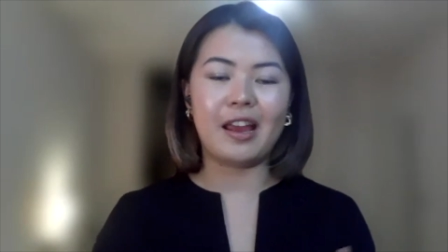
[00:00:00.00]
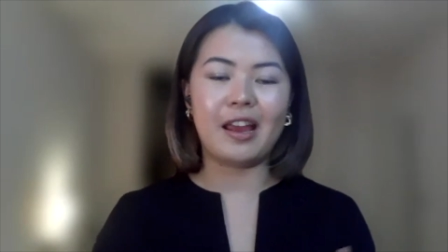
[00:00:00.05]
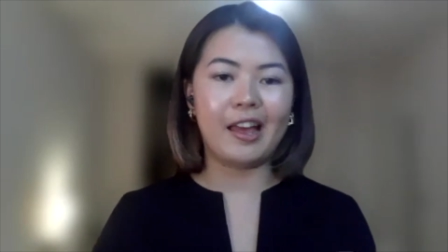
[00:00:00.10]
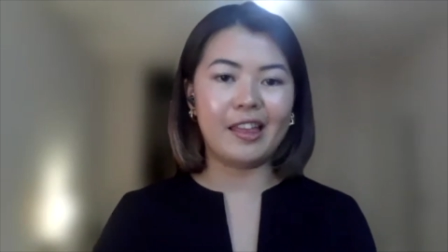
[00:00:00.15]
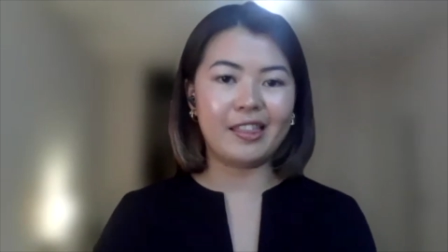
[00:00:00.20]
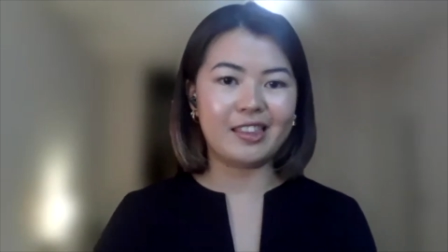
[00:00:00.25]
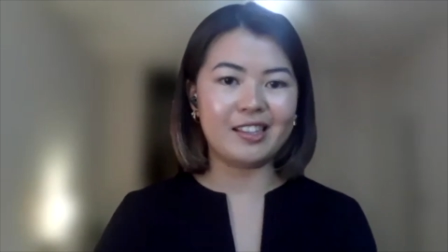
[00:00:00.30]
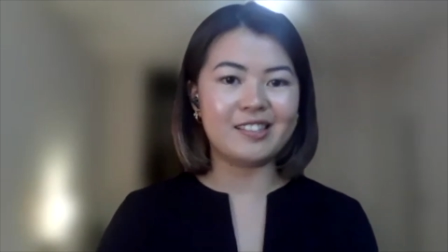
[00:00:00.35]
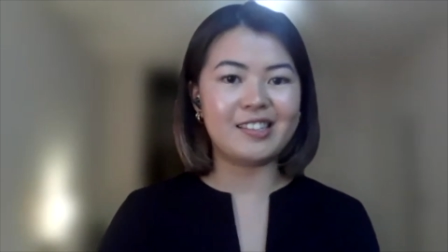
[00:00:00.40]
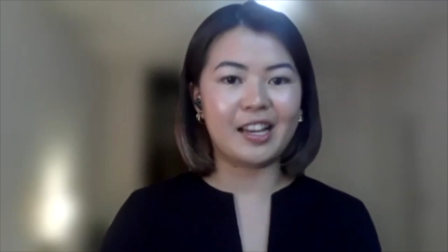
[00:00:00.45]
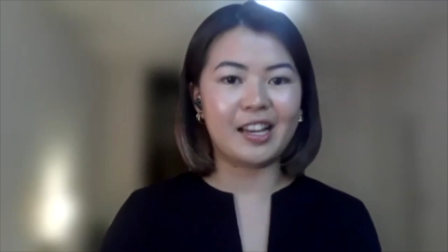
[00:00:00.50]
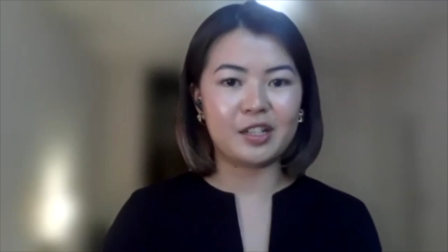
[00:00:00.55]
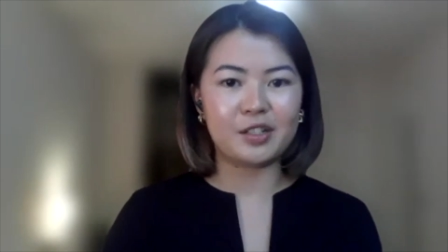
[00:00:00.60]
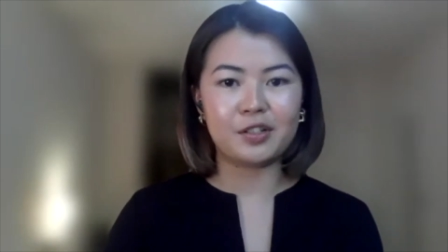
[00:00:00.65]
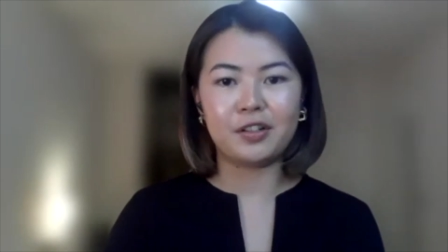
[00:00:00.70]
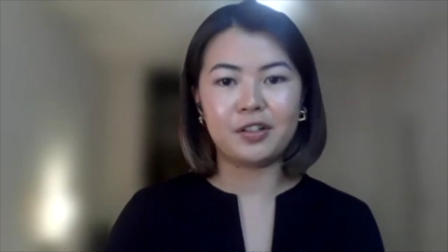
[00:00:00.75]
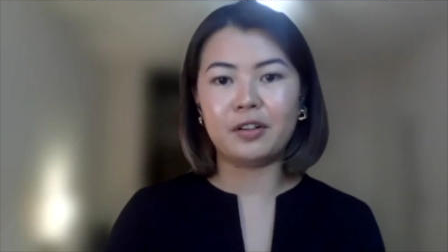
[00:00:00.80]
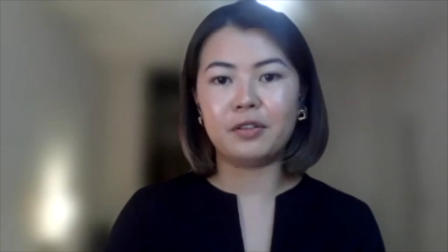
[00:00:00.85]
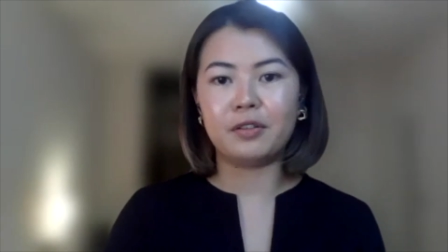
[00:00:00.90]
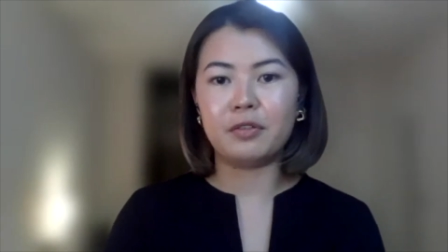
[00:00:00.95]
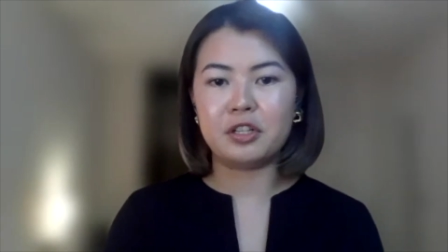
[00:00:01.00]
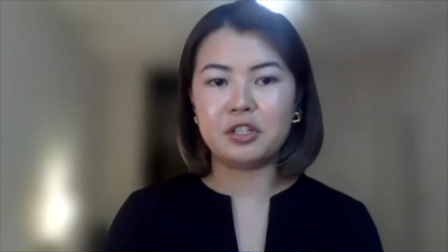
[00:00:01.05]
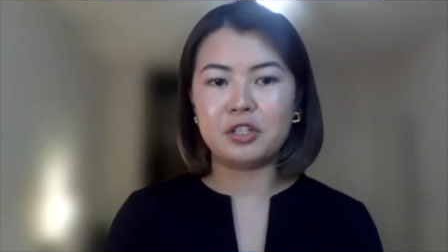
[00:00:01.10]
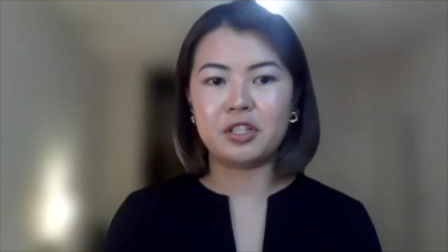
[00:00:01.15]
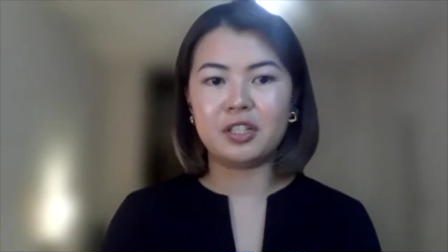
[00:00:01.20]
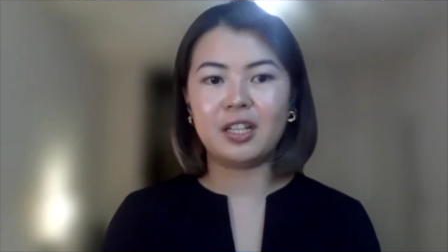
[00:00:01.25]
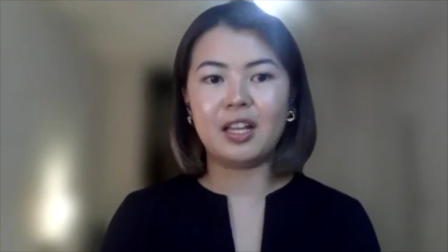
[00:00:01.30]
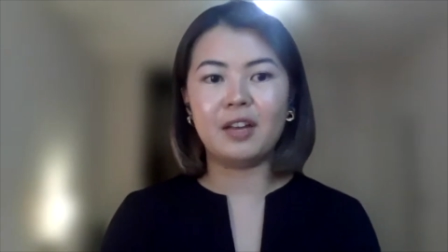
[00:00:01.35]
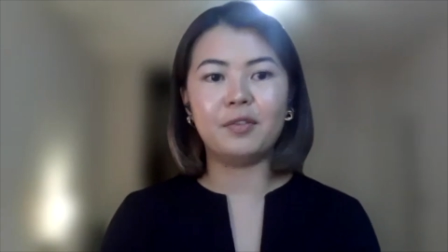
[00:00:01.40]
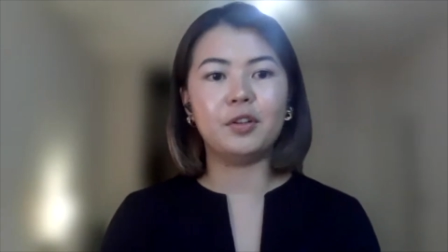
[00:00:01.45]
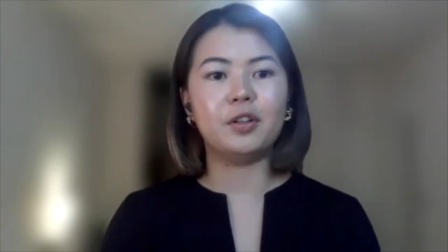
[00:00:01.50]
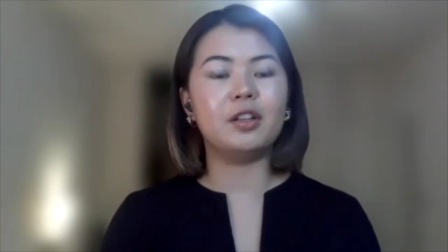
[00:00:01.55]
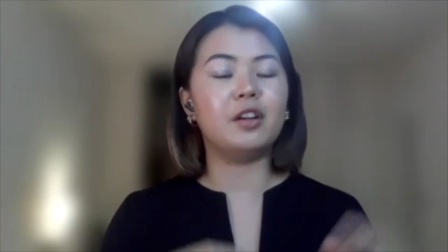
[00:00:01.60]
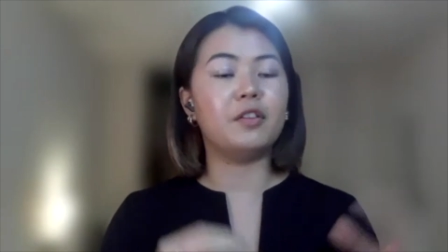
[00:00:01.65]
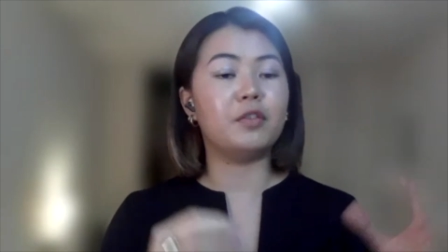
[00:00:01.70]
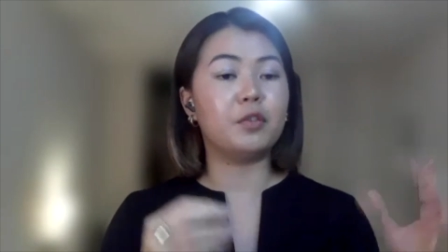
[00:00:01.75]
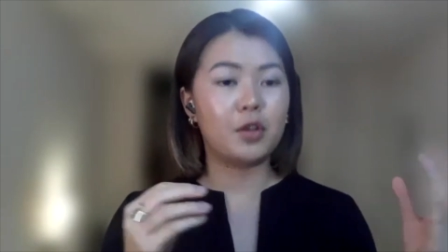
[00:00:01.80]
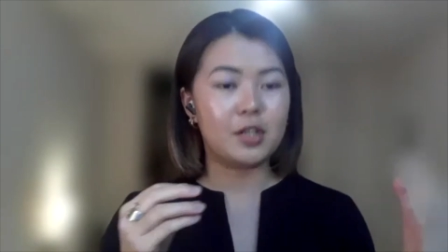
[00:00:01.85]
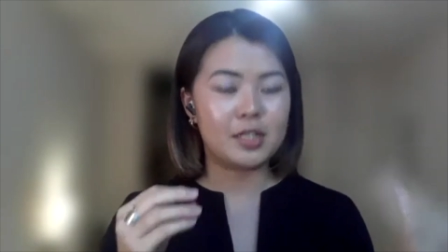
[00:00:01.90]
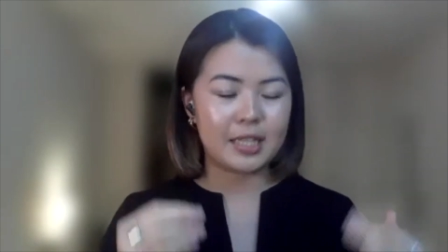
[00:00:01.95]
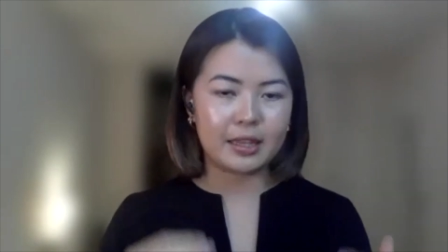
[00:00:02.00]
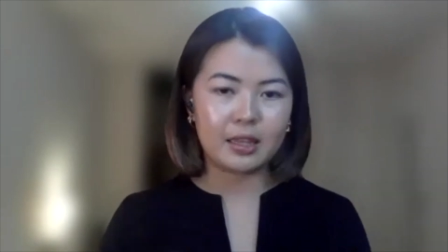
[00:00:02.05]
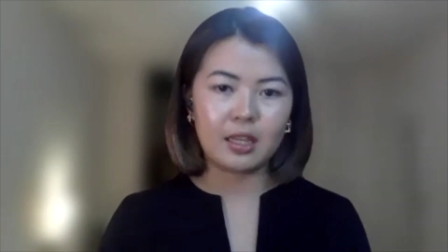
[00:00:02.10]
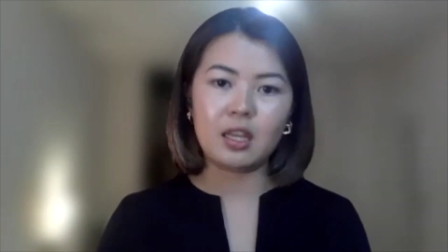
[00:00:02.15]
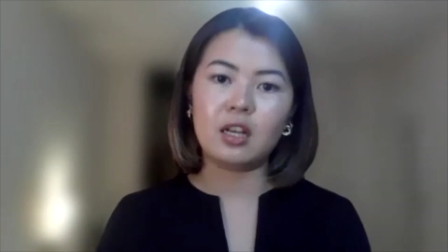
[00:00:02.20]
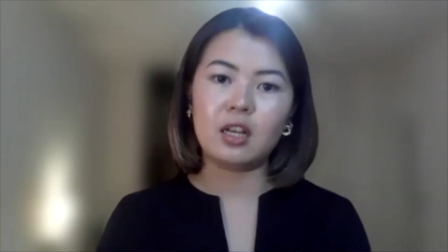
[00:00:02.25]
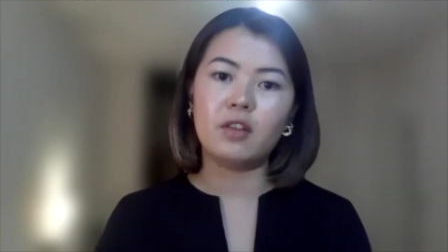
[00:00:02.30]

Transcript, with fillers: at the sector and region level, and of course at the